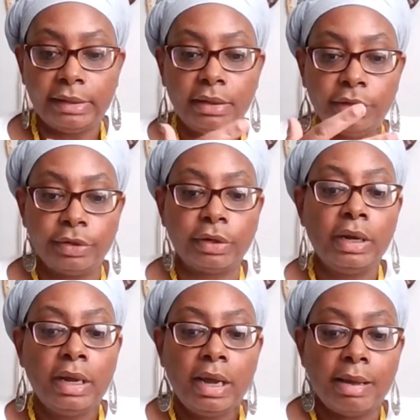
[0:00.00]
here.
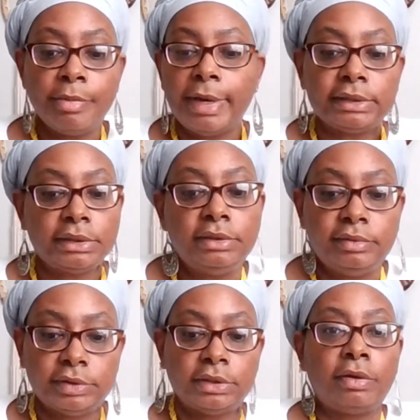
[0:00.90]
I'm about to leave
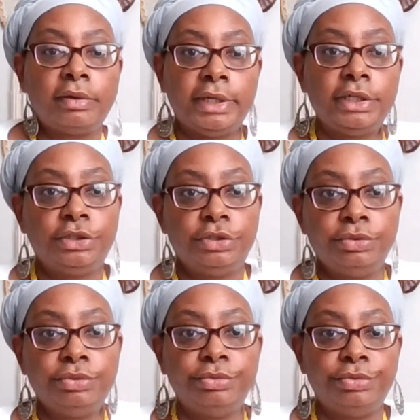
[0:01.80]
this alone unless if
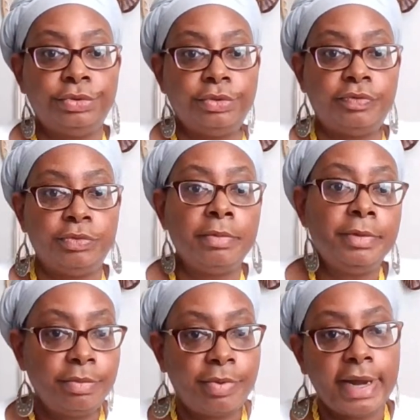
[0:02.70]
you want me
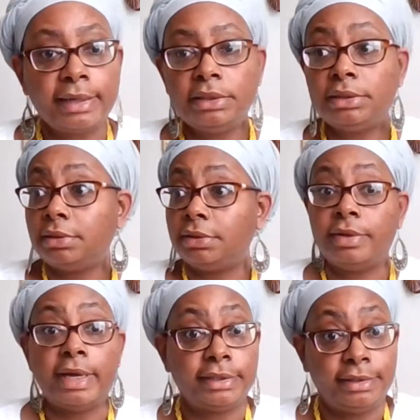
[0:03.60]
to practice, you
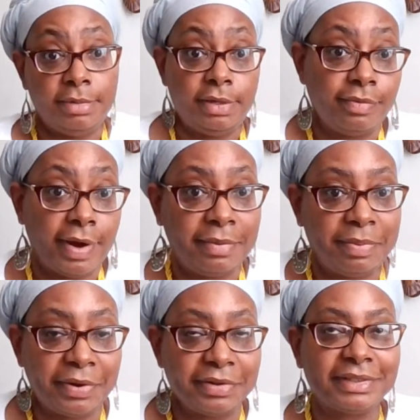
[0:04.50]
got to send me the right
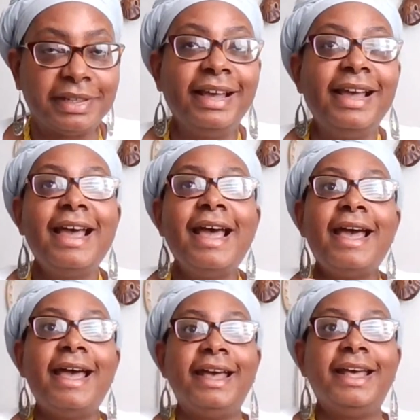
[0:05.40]
person.
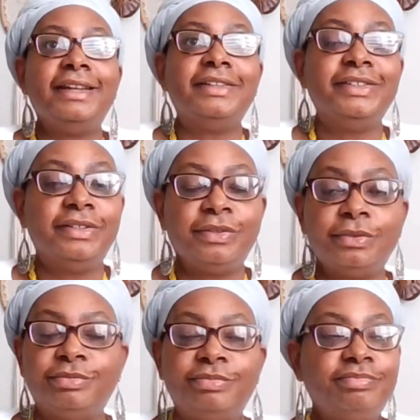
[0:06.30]
And,
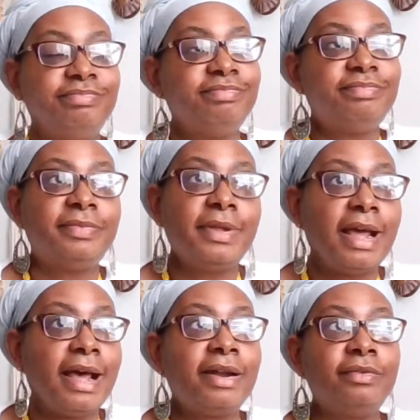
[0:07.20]

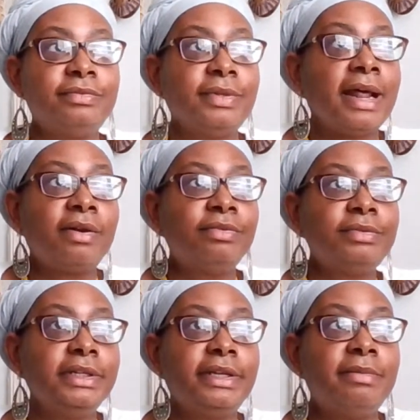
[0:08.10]
I don't
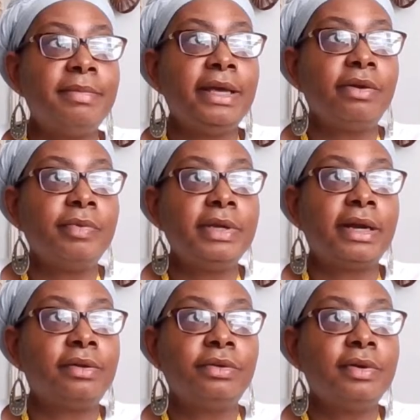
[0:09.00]
think it made a week. I
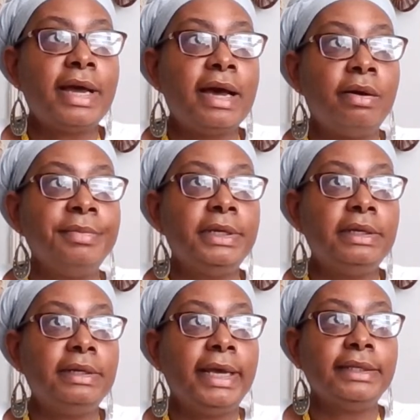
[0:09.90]
don't know how many
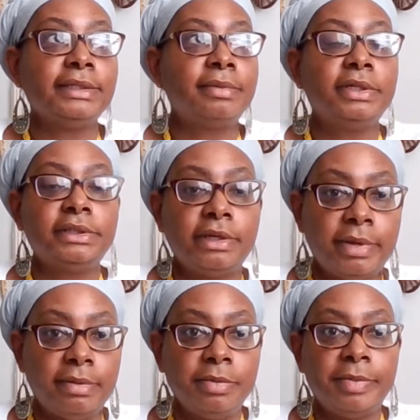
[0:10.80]
days. I'm going to say
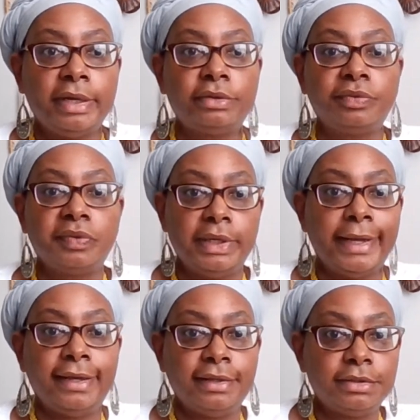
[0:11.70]
maybe about 3
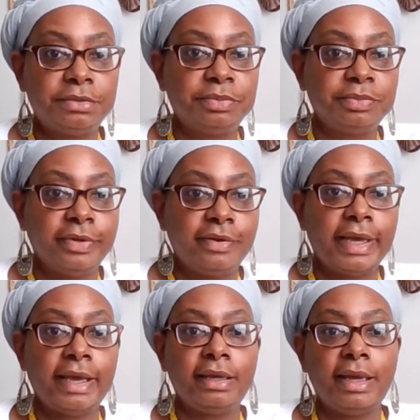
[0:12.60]
days.
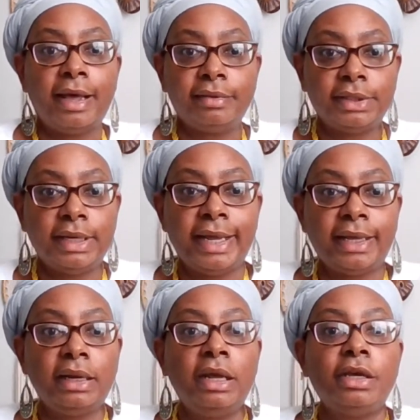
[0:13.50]
Okay. After
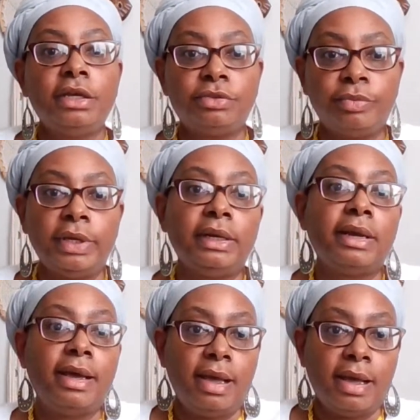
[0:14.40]
that is when
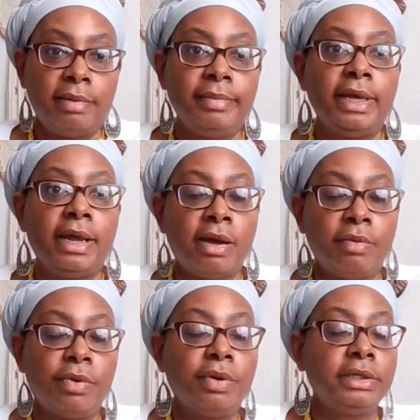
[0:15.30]
I met
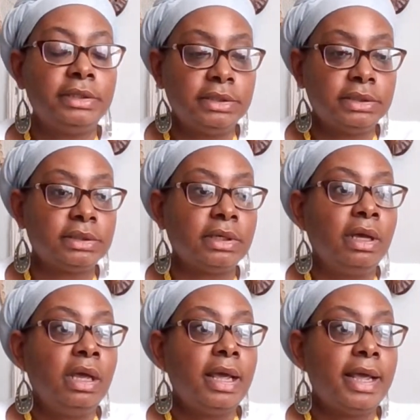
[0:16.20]
our Adissa,
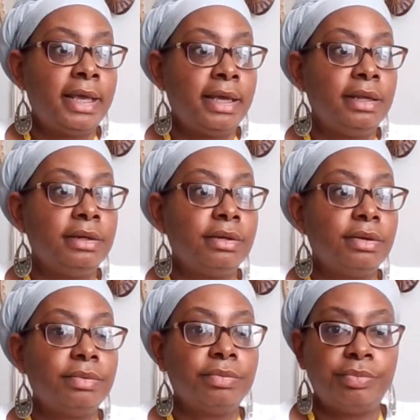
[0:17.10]
and
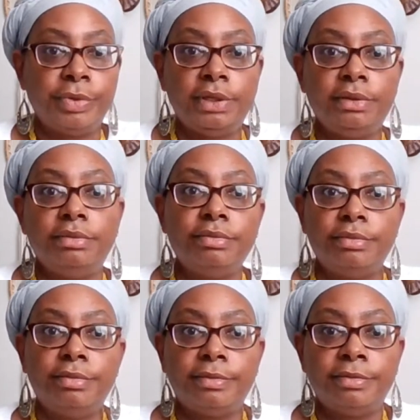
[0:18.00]
we,
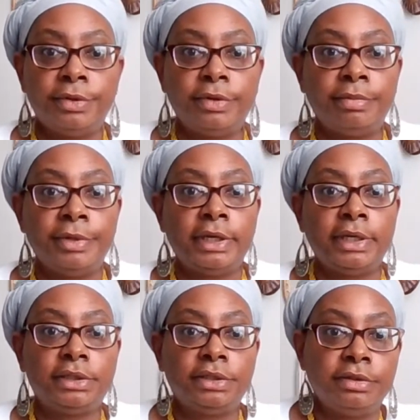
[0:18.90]

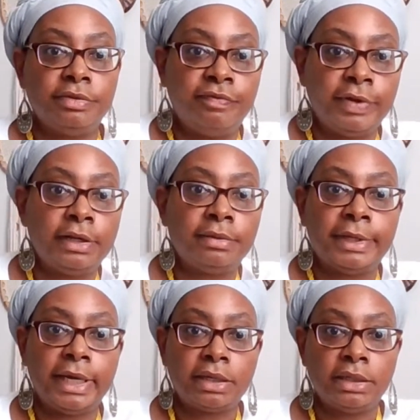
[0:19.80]
began to develop
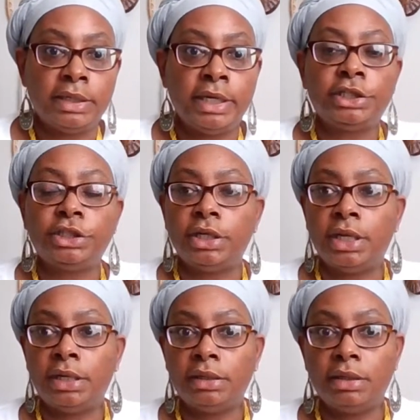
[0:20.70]
that connection,
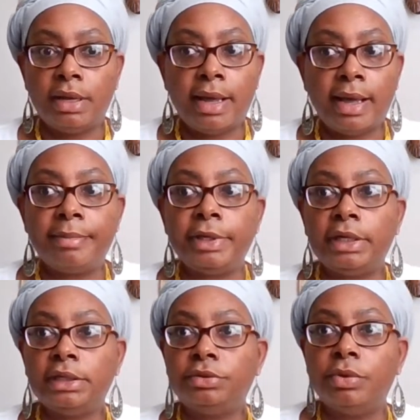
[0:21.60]
and I
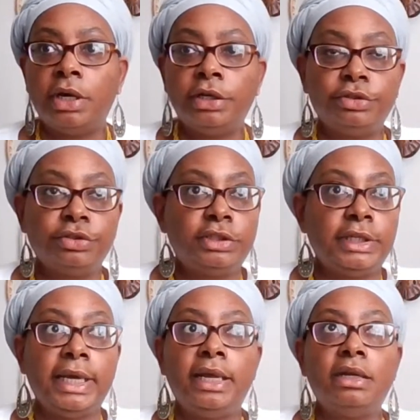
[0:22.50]
began to
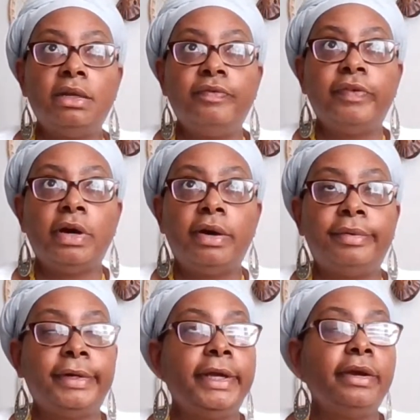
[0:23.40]
understand Ifa
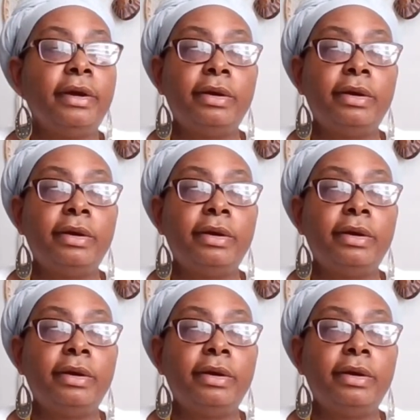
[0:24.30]
on a